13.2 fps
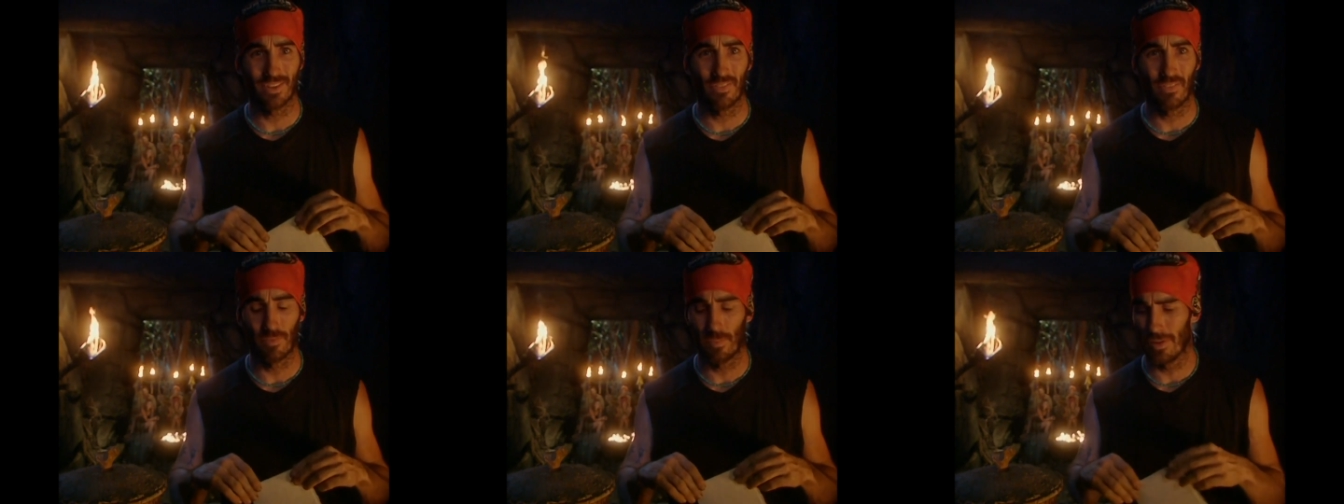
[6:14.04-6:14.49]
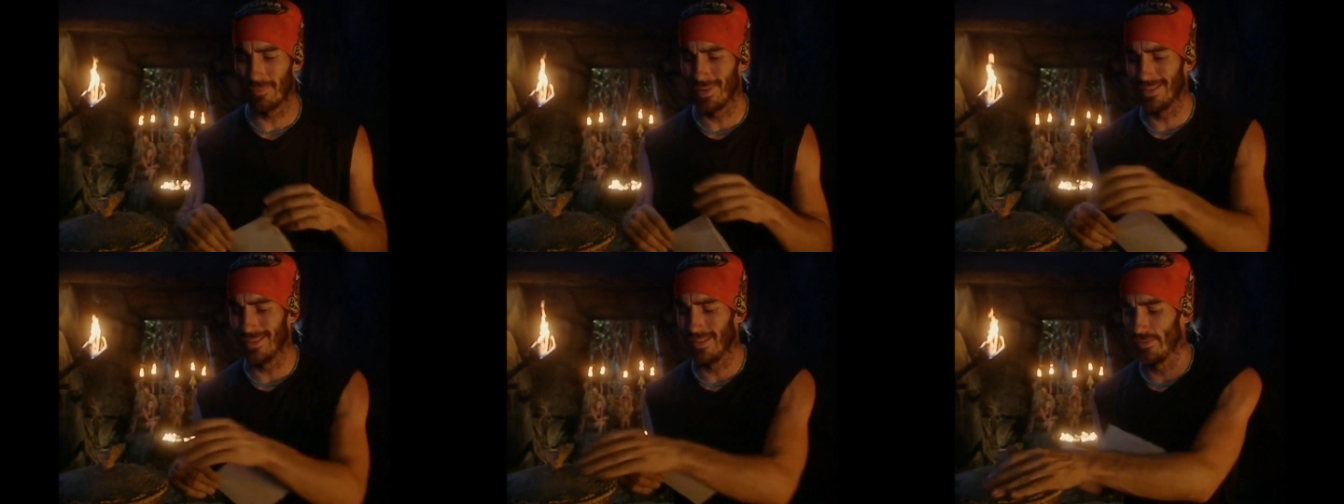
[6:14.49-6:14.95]
I've ever met in my
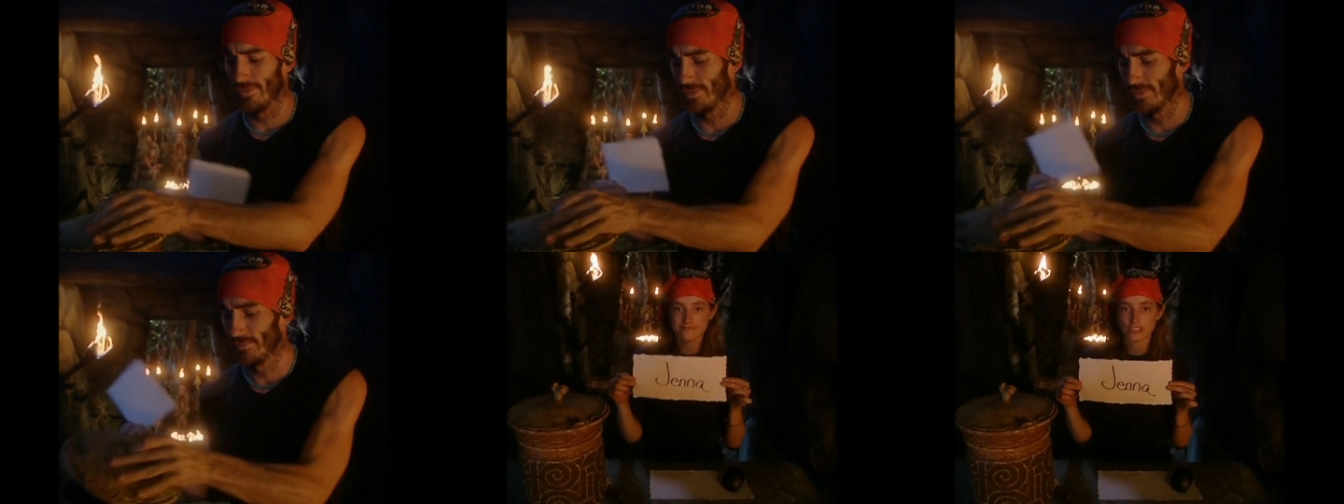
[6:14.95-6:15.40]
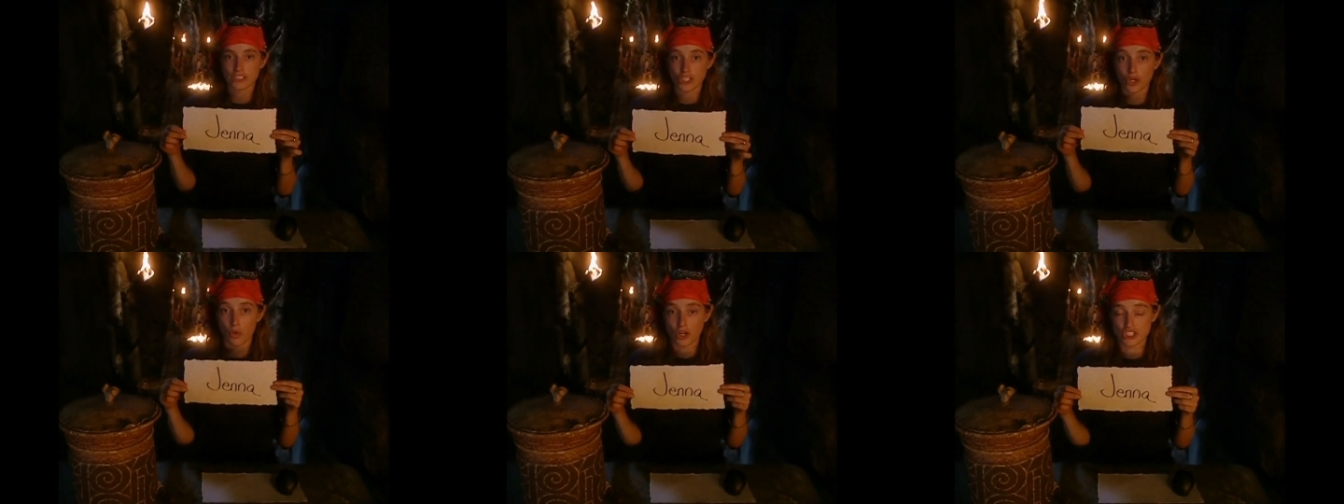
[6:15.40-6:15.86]
life.
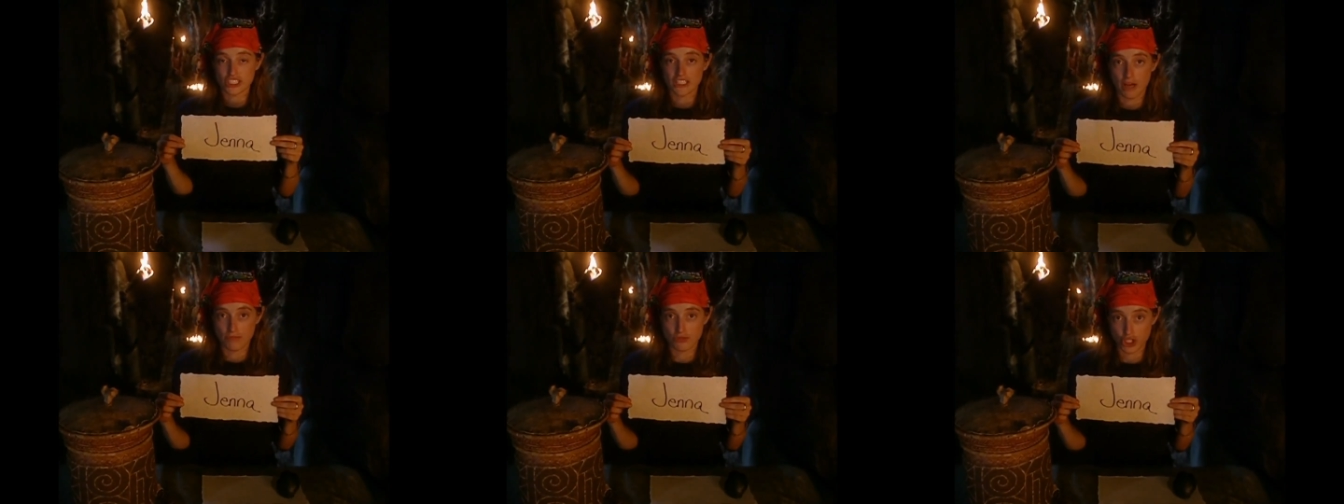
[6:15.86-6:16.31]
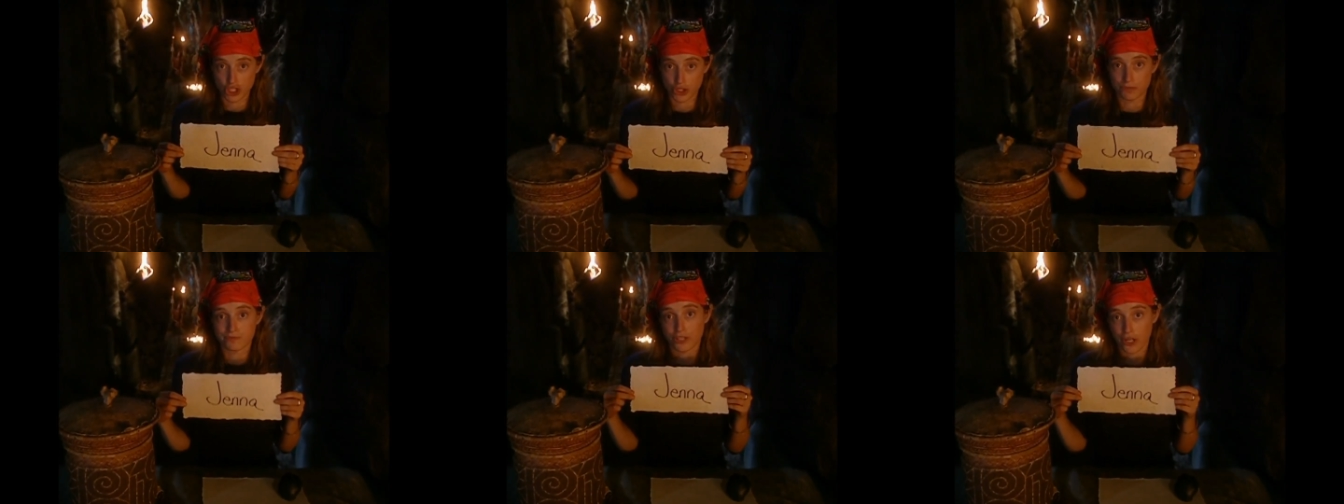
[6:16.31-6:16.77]
Your wishes come true.
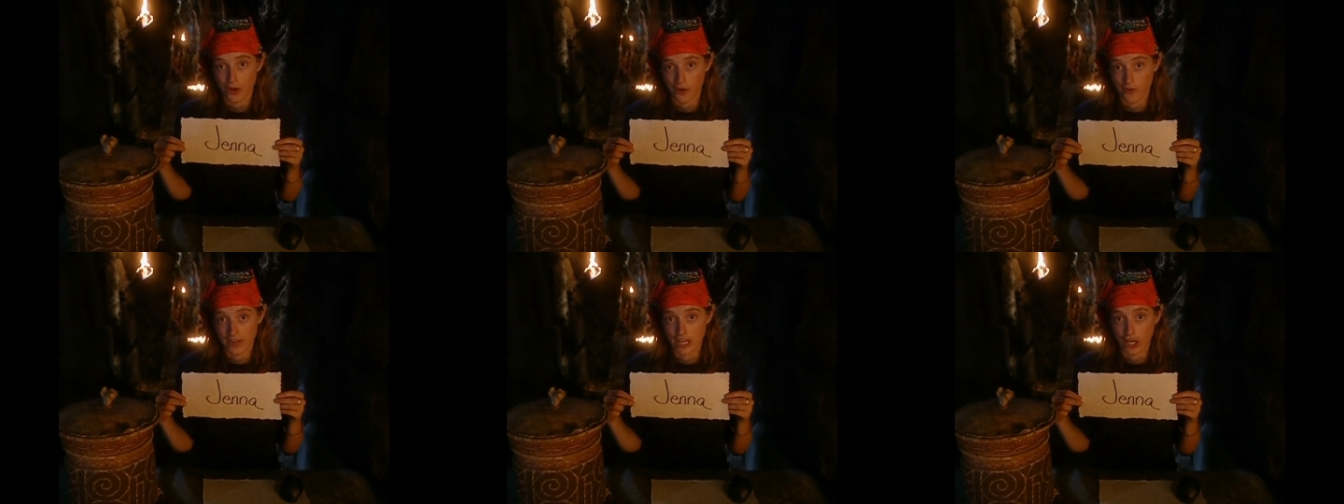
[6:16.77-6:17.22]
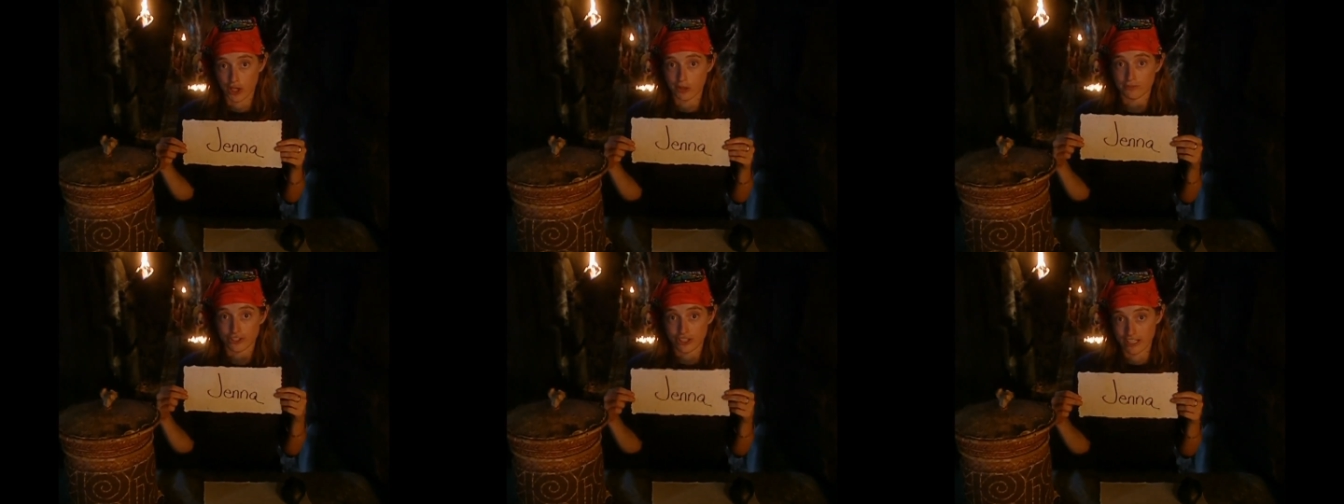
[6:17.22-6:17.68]
You're going
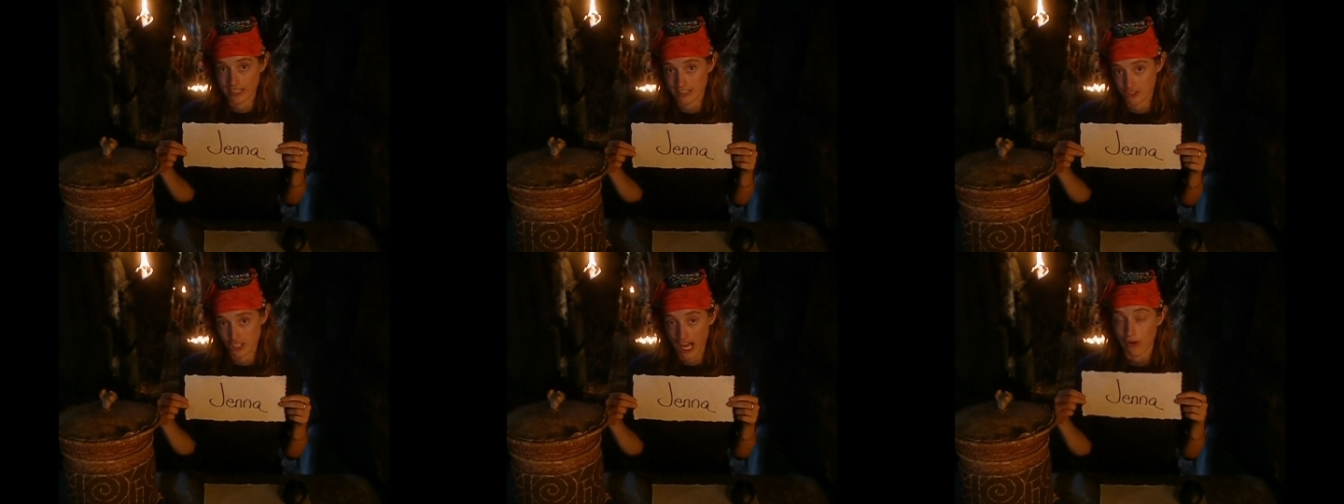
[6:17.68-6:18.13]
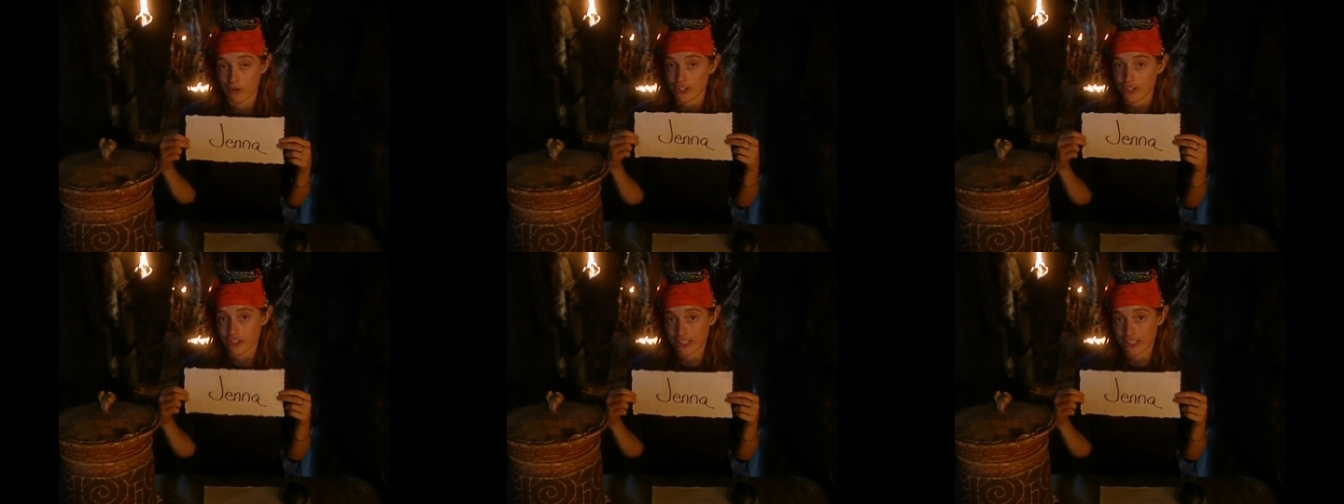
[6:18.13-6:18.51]
home, you're getting a shower, you're